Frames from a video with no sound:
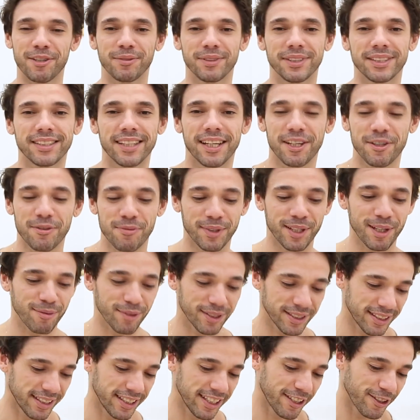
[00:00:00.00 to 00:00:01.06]
would say, when I
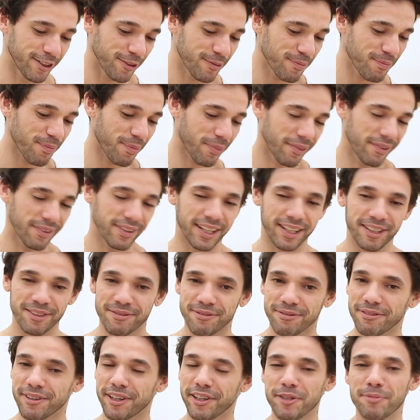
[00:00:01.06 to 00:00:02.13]
was little, like
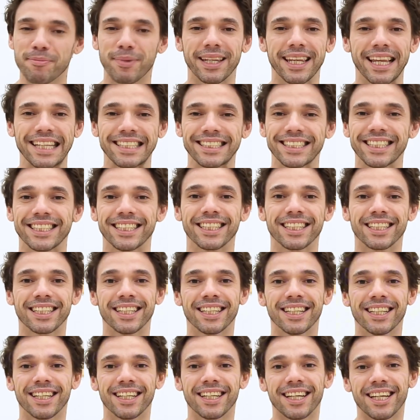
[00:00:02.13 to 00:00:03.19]
very balletic
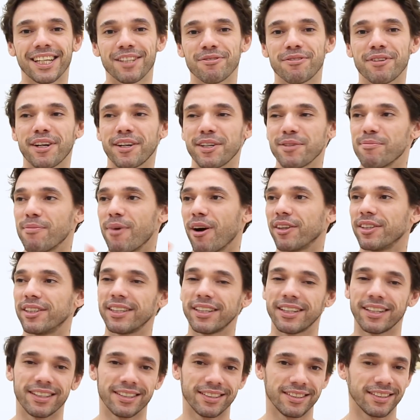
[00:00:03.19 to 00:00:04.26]
and very
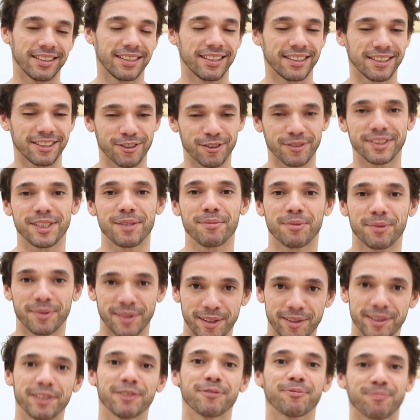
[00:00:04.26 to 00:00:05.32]
modern and
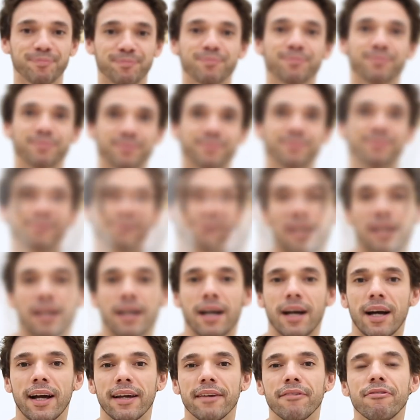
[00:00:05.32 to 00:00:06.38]
contemporary.
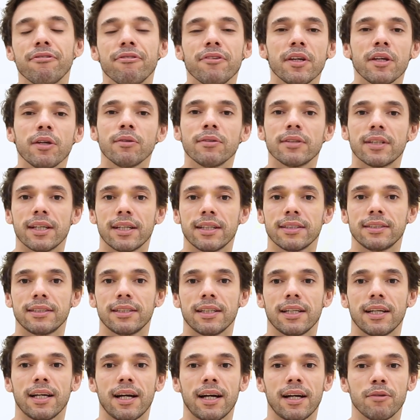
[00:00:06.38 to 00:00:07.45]
I feel
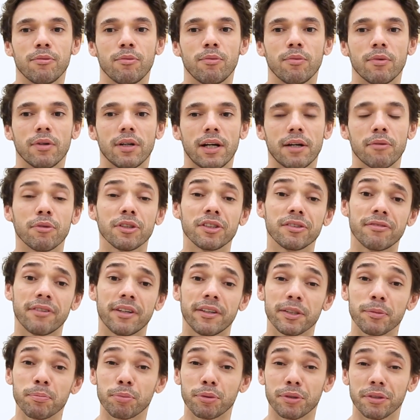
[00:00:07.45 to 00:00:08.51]
that I was
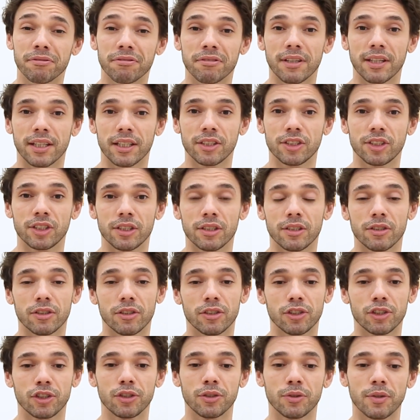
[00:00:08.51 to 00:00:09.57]
very privileged
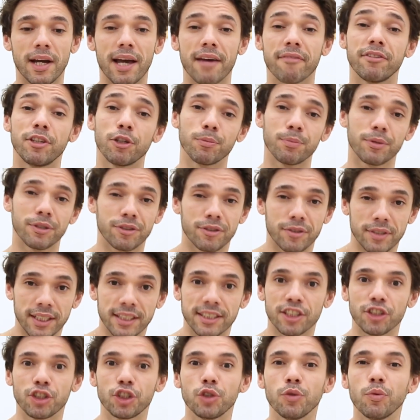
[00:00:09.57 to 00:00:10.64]
to have the
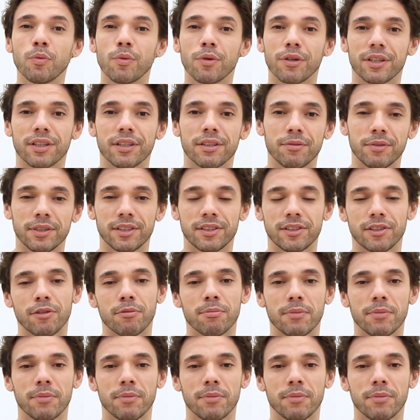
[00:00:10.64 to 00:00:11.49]
opportunity to work with so